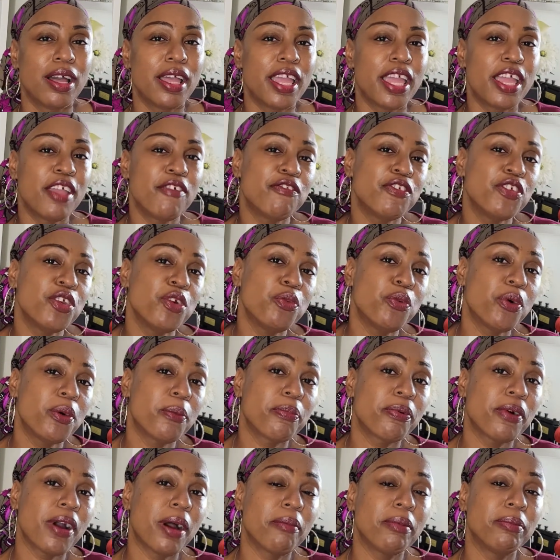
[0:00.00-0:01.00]
if you were
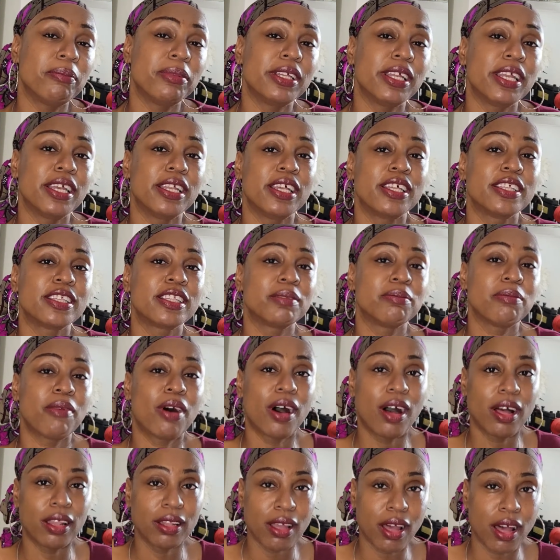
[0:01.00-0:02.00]
probably in a
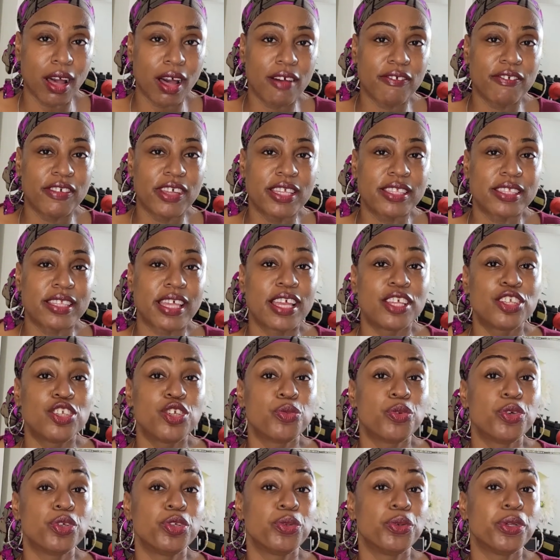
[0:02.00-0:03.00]
small office and
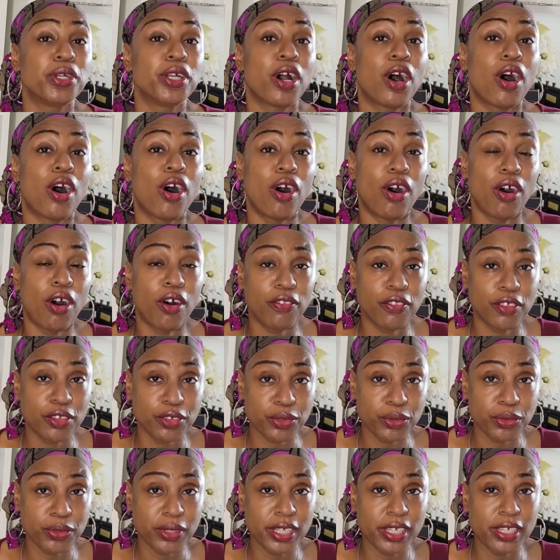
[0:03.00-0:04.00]
you were doing all the
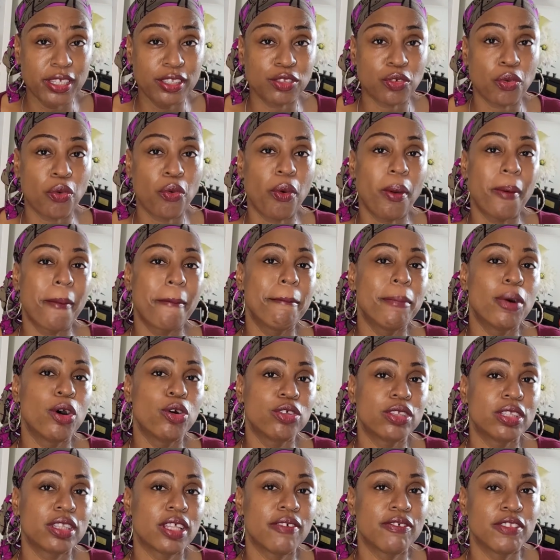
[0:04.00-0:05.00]
duties or
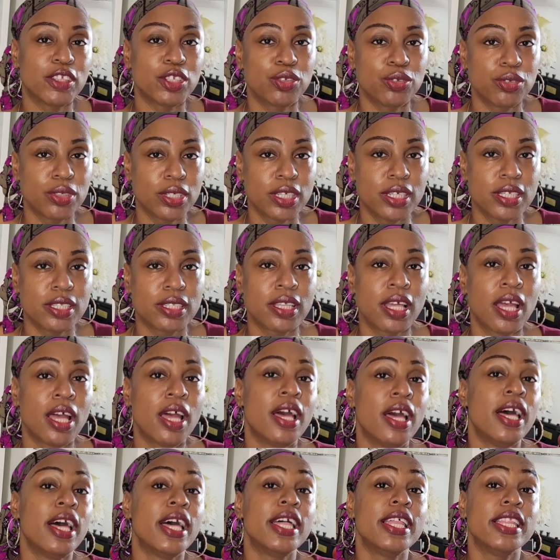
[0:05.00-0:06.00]
most of the duties,
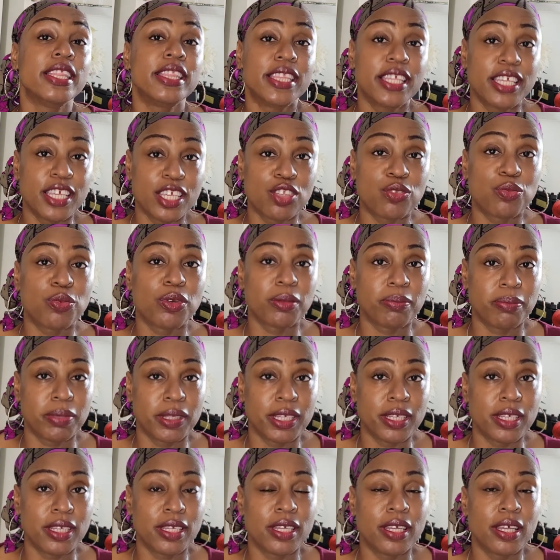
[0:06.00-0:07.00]
these would
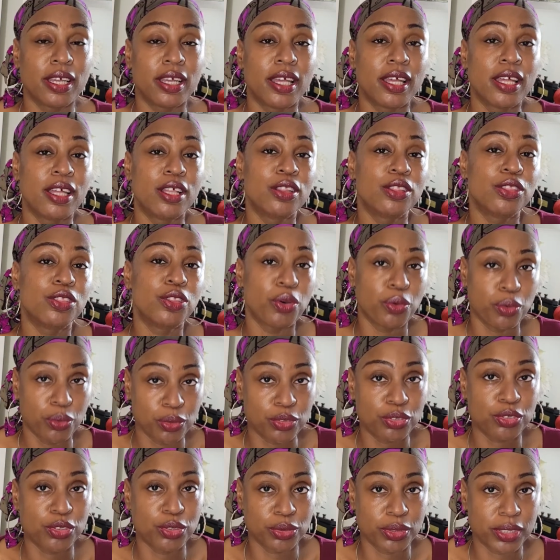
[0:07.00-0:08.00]
be
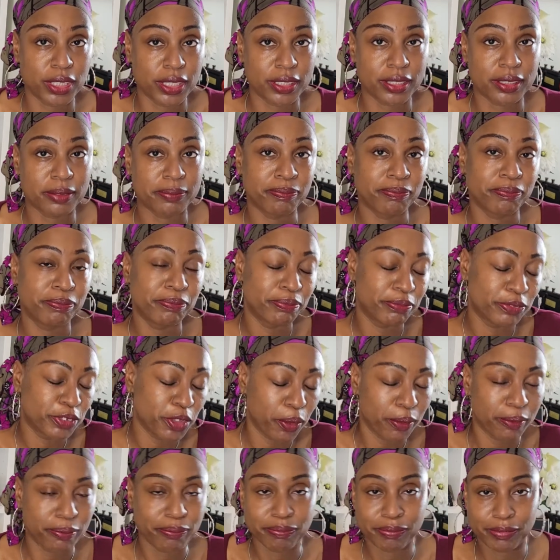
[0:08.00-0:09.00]
those duties.
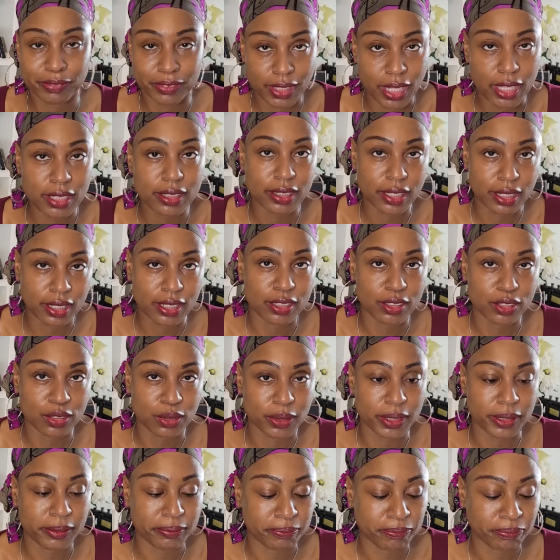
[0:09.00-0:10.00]
So let's get into
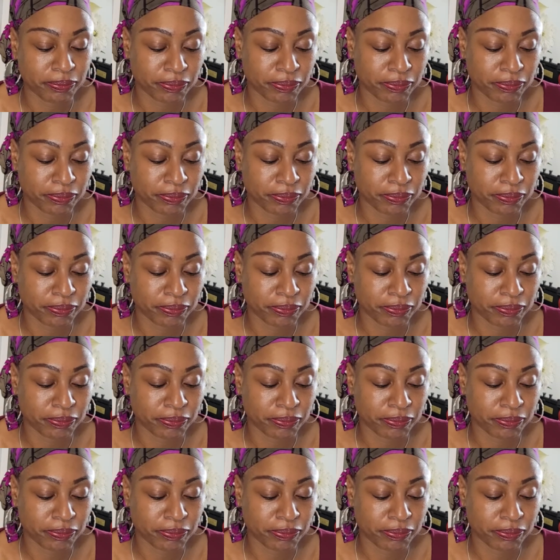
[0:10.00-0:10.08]
it.